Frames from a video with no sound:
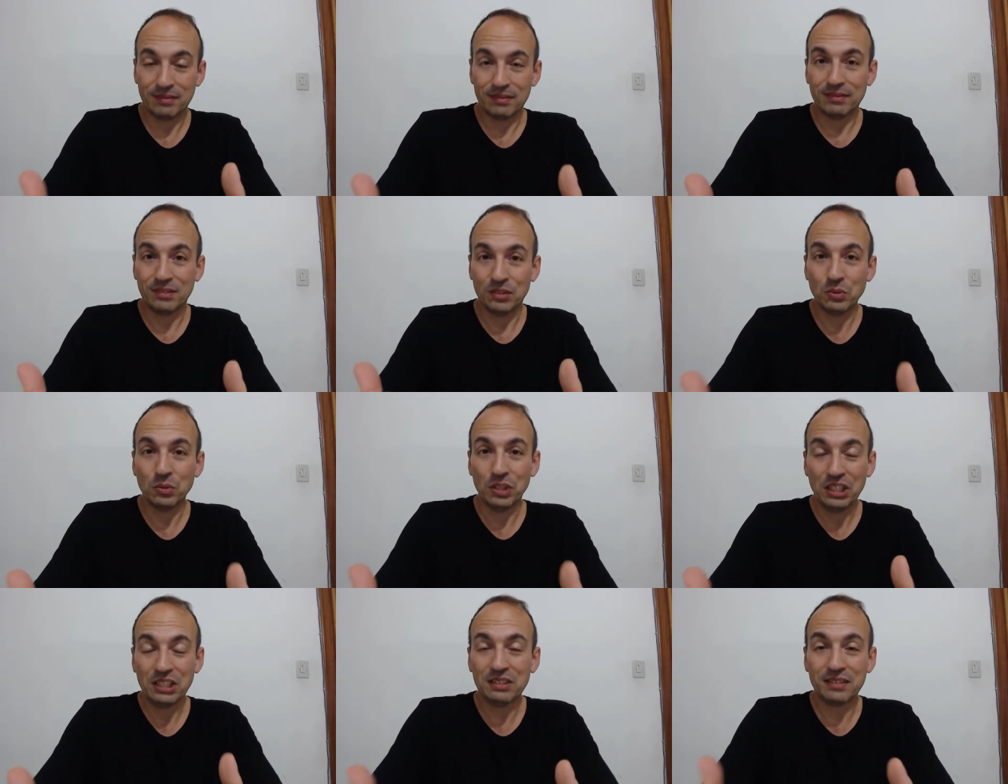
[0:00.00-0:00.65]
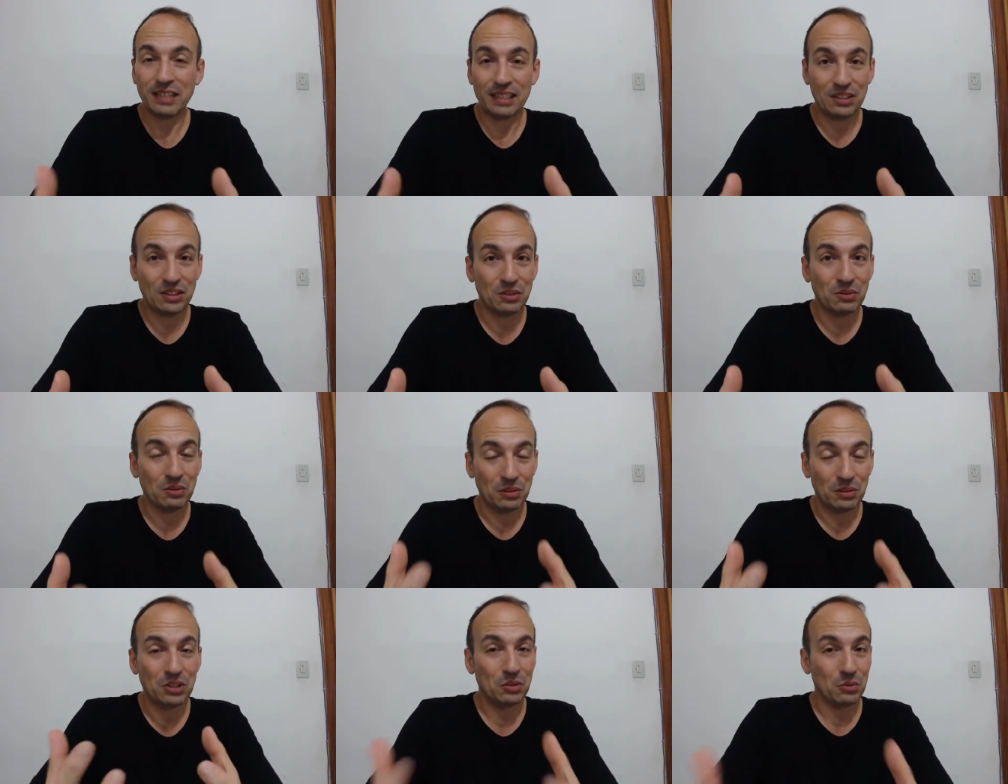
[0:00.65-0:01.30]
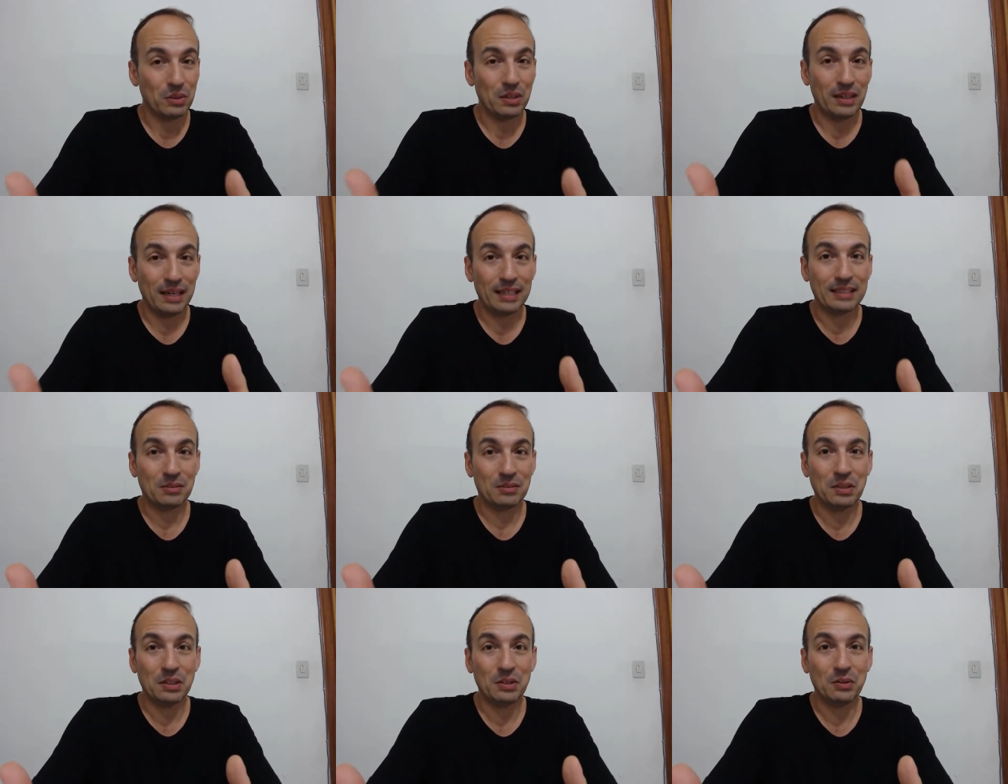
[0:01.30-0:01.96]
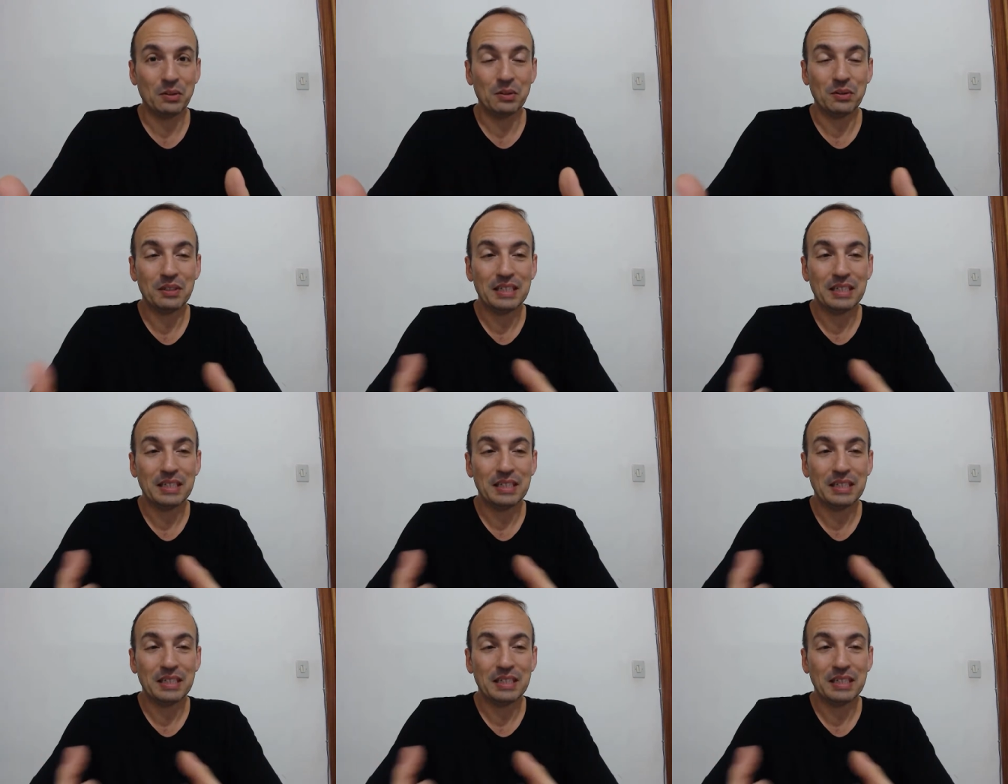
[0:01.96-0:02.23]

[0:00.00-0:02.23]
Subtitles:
Do it and you will let me know.